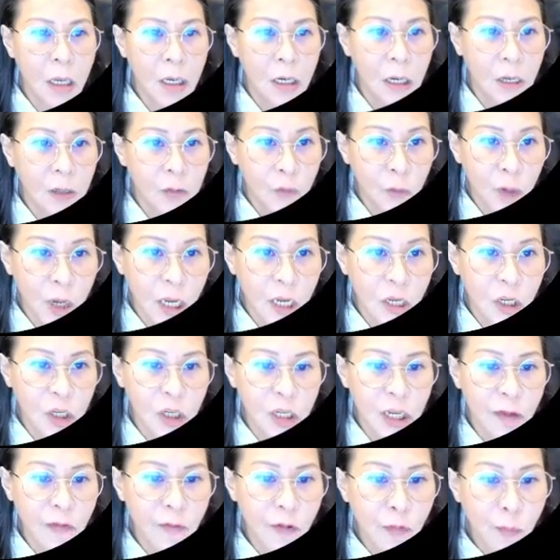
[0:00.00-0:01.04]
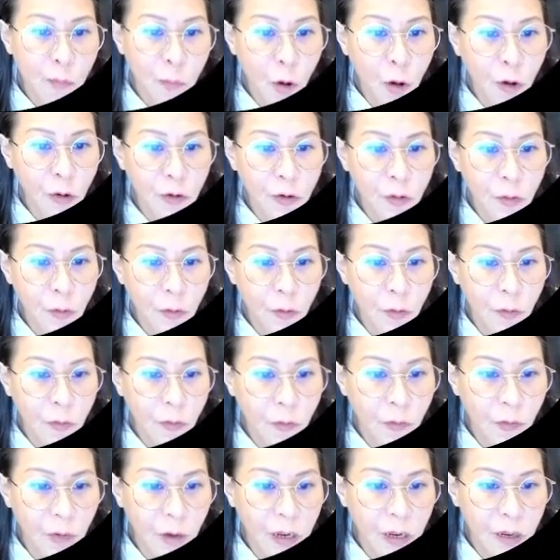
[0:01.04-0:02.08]
that's why she never born
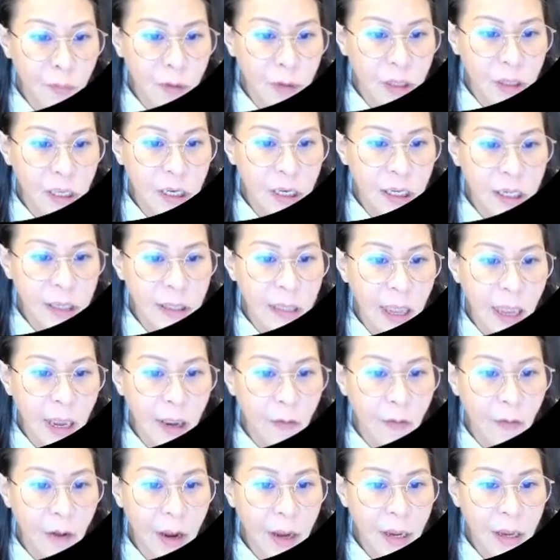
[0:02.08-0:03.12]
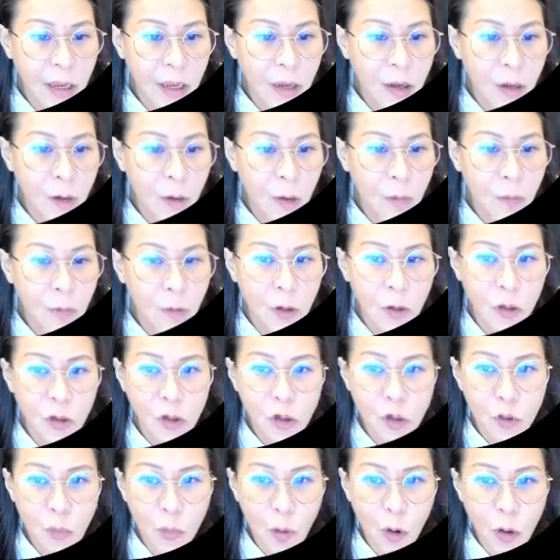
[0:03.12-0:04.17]
immediately die why because
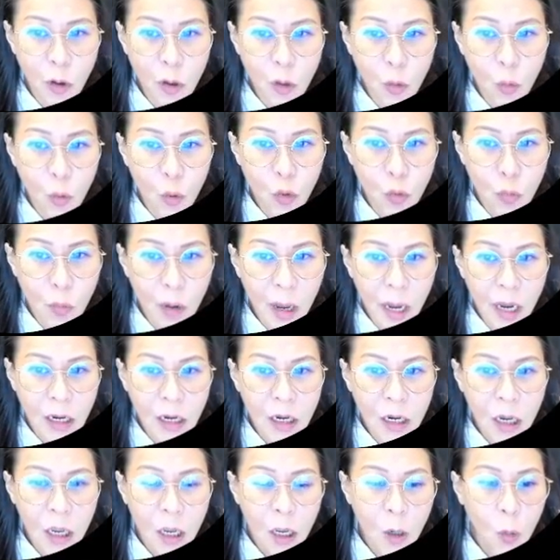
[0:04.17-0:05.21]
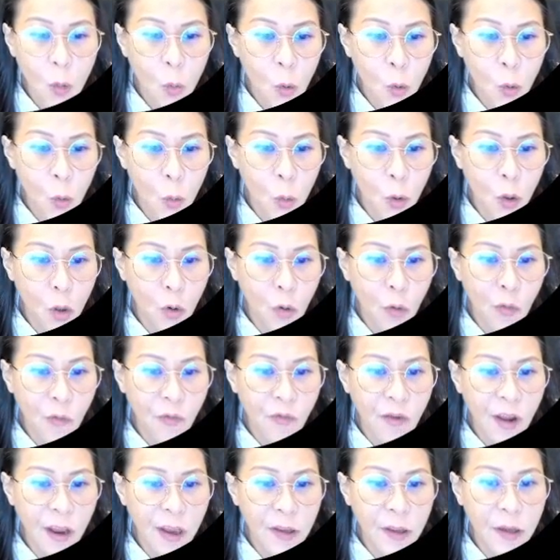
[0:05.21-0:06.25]
she born in wood man, wood will grow
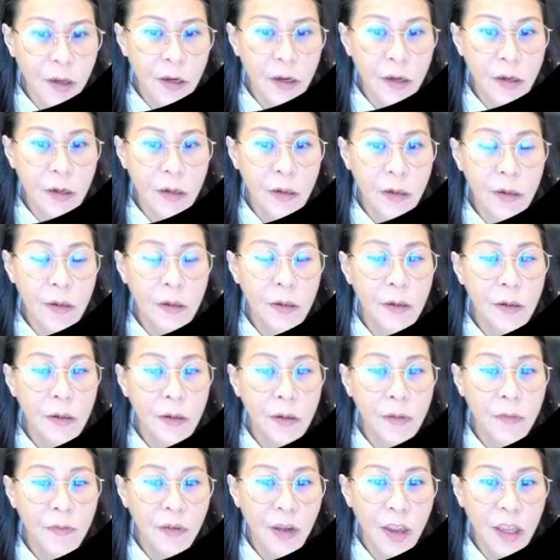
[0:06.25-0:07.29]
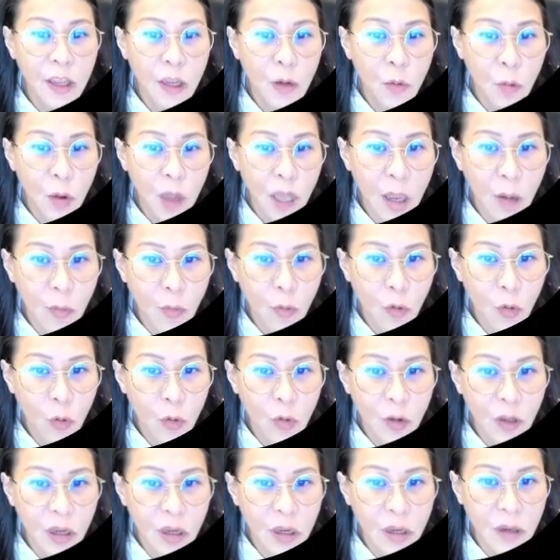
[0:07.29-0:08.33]
fire Fire will help grow
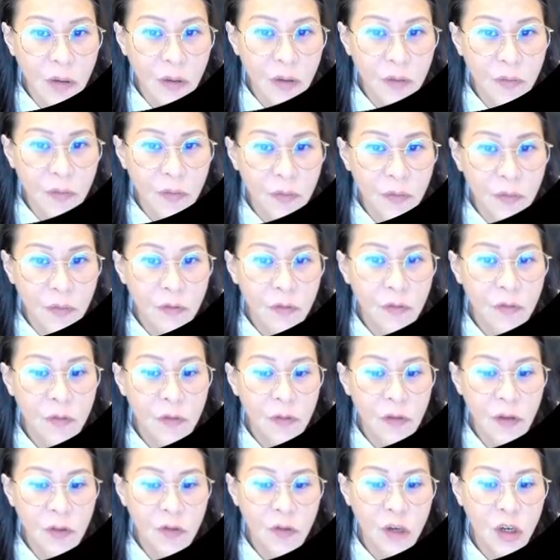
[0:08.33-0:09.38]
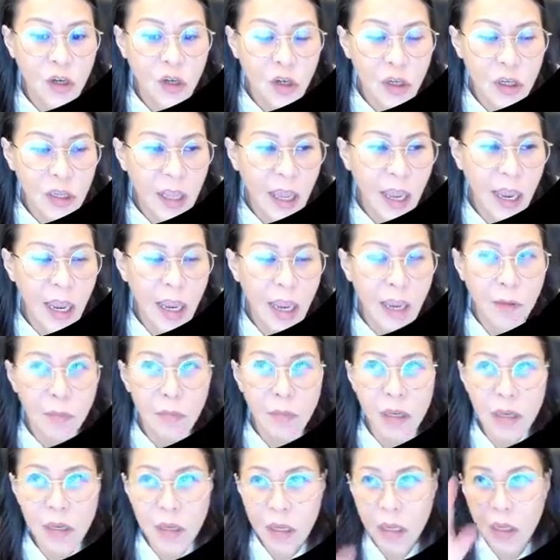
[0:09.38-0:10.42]
the earth. That's why she died at
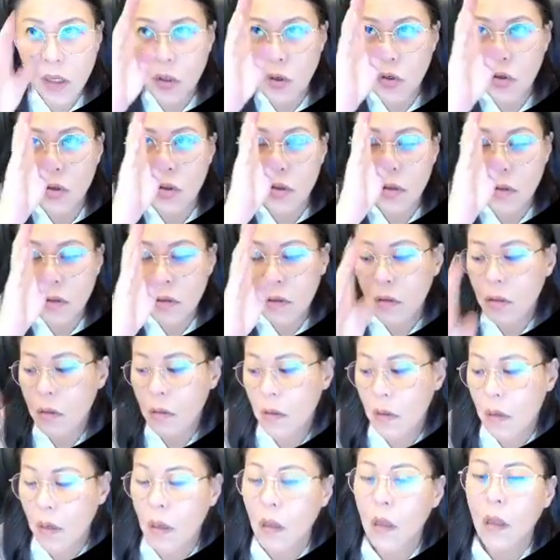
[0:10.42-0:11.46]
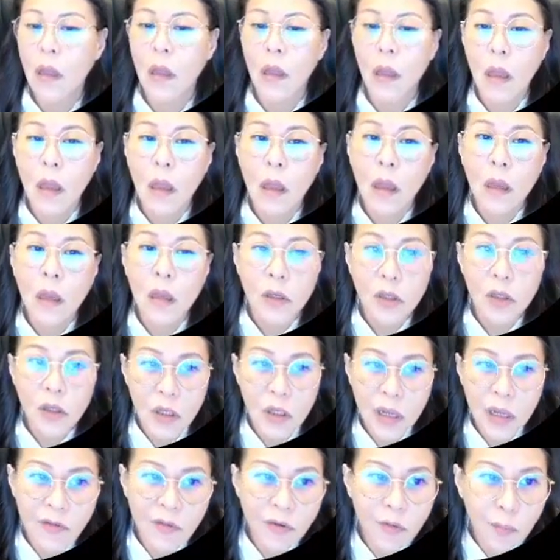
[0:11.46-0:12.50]
middle age. She
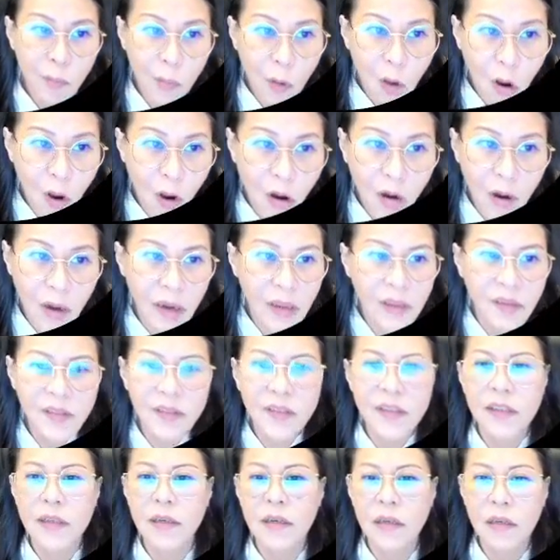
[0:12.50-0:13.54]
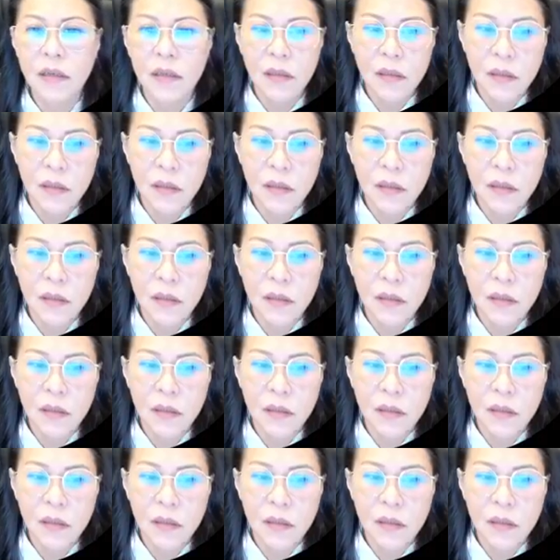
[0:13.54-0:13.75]
never born and seeker.